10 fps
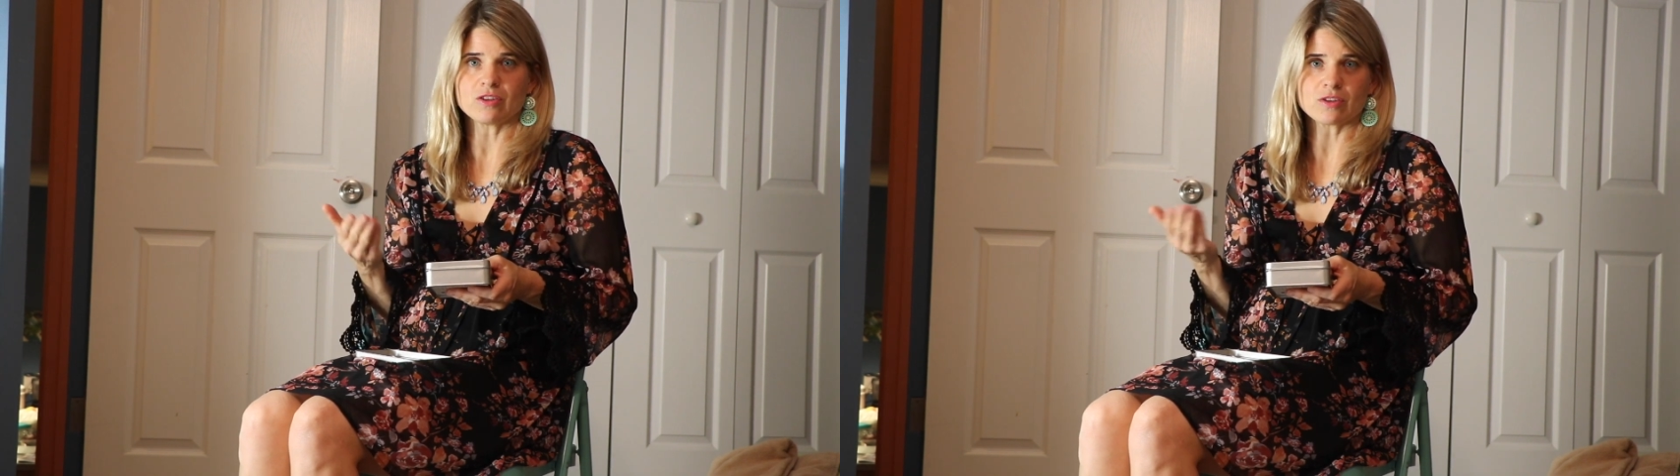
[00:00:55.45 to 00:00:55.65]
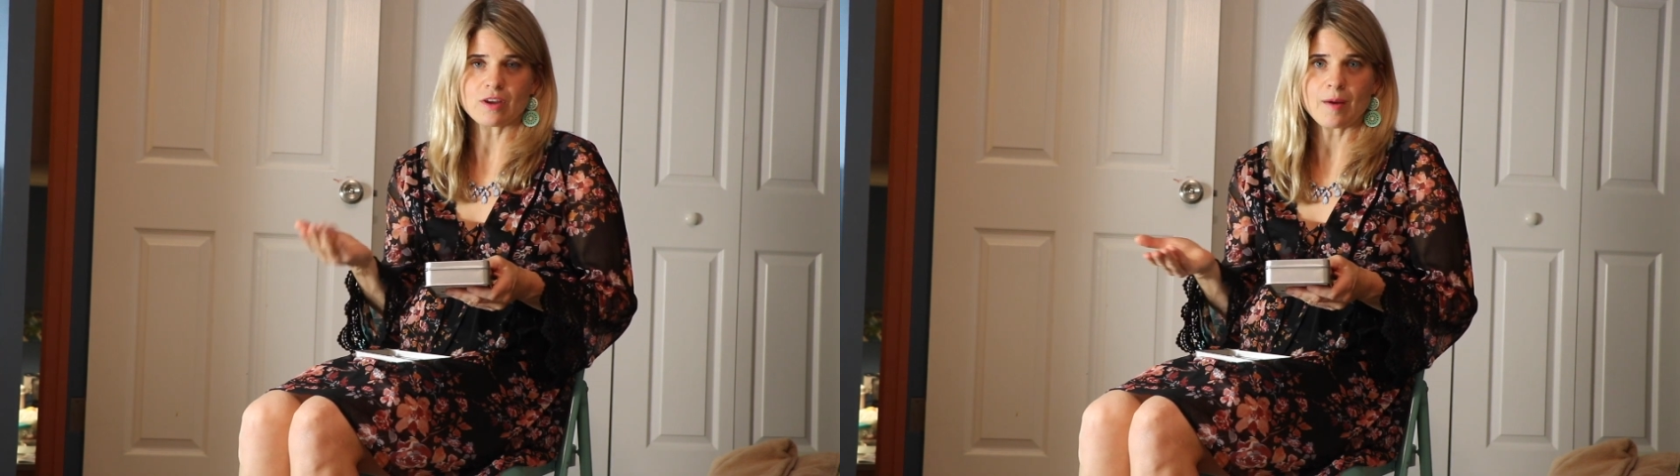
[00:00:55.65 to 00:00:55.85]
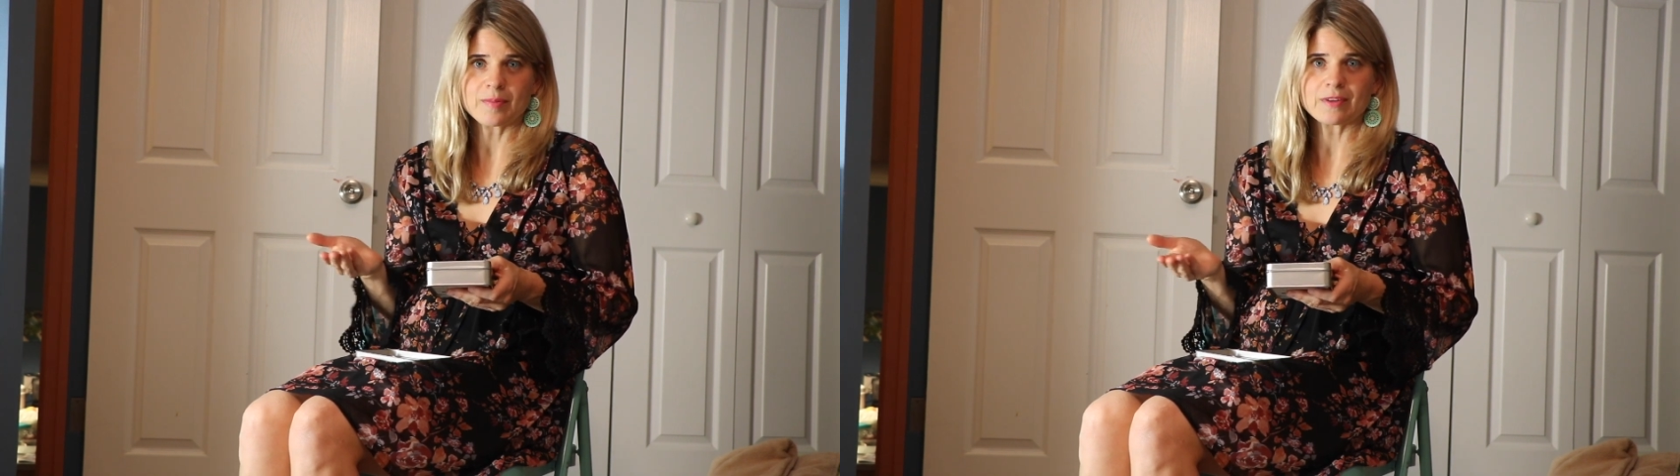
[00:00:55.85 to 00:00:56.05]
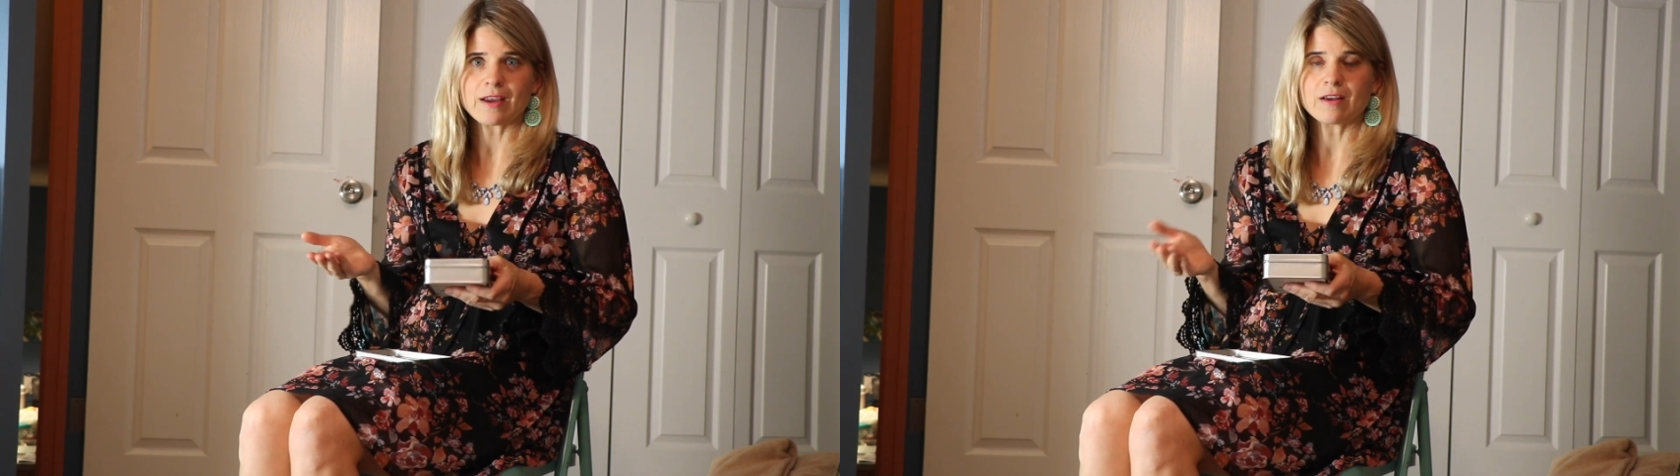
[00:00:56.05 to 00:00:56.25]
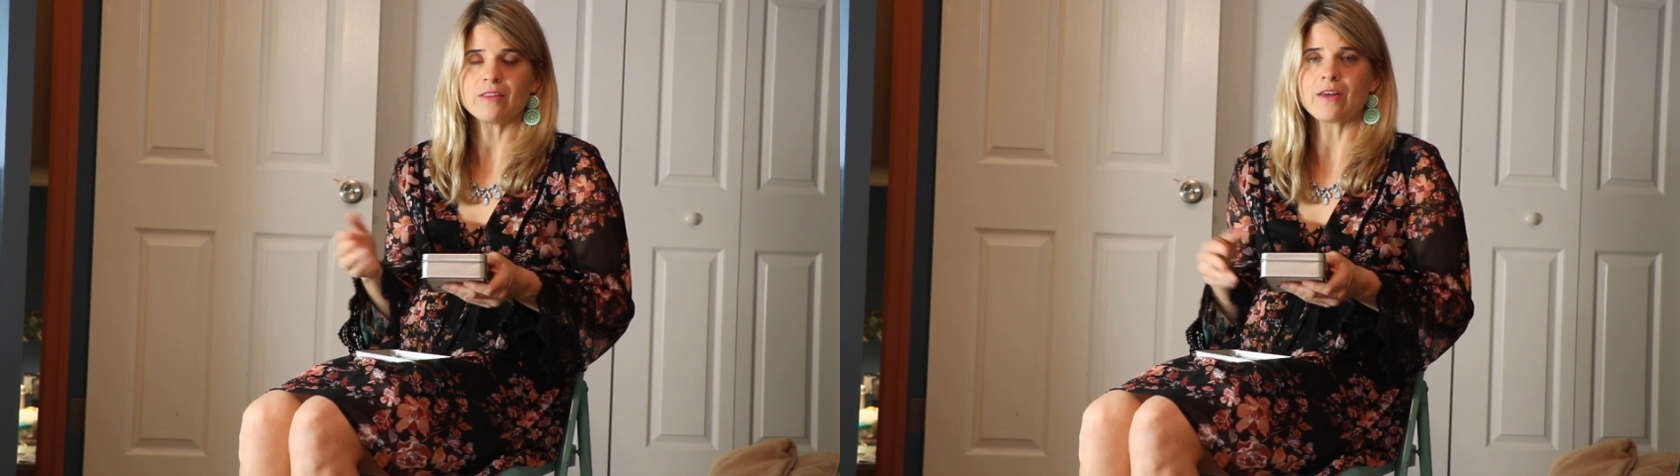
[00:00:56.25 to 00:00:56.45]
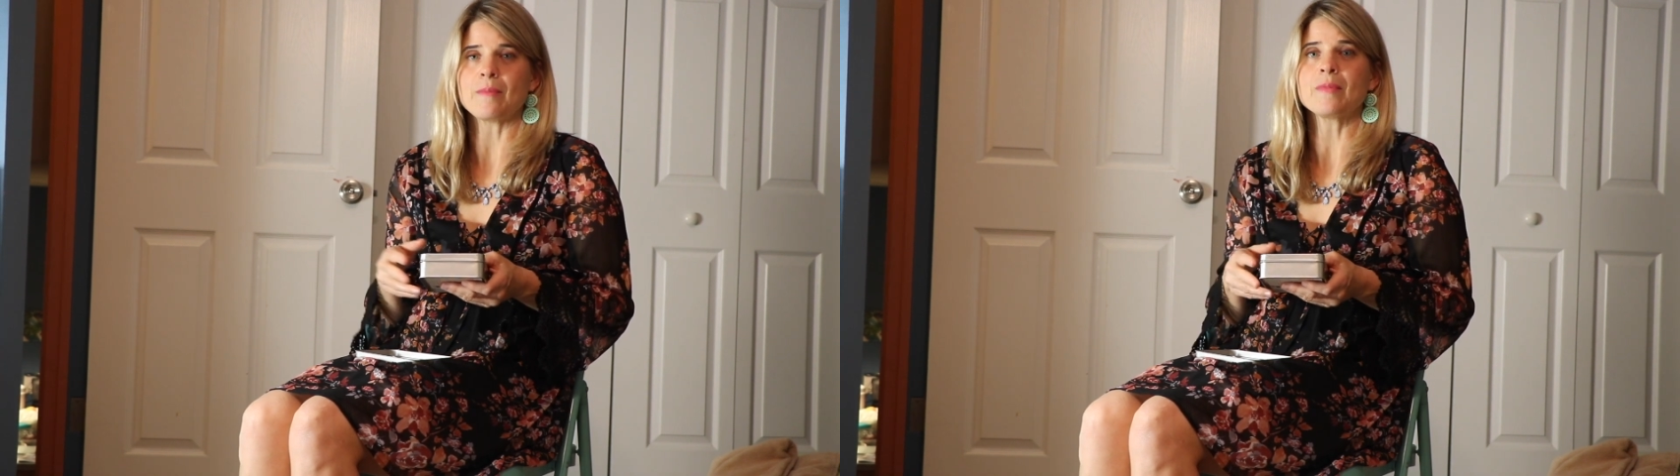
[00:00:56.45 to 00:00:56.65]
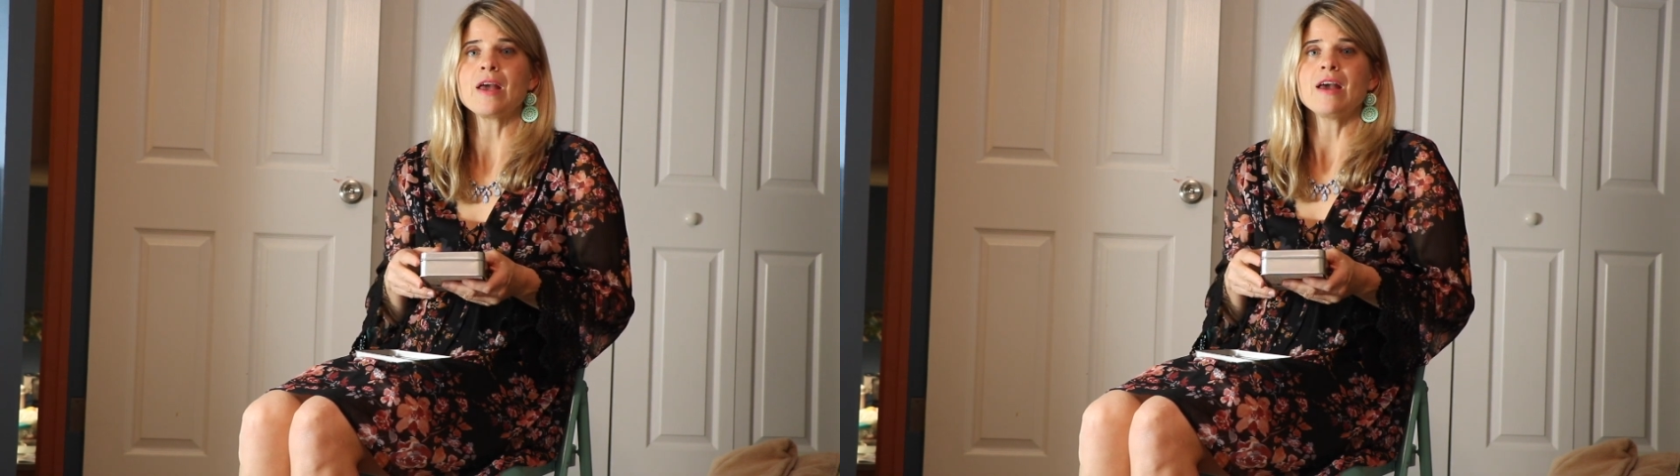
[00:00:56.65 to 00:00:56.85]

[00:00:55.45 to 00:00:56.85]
just upcycle them.